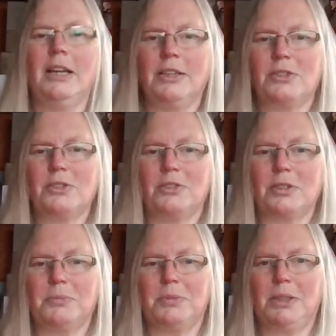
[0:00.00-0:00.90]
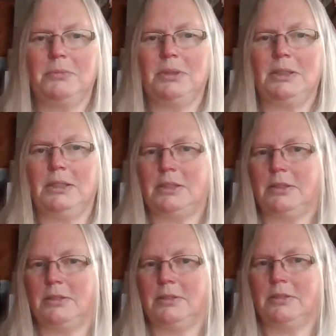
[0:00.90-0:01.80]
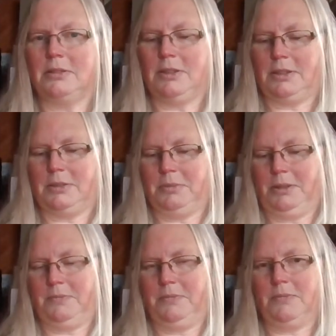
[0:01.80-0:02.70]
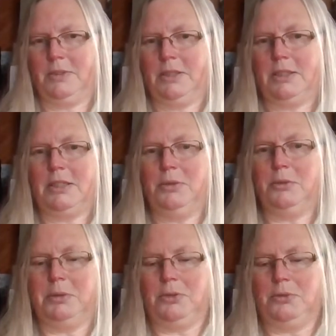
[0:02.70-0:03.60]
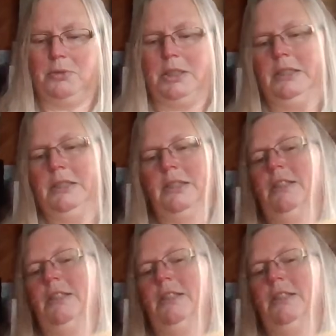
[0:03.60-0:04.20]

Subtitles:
and it's not September yet, so that's a little bit naughty.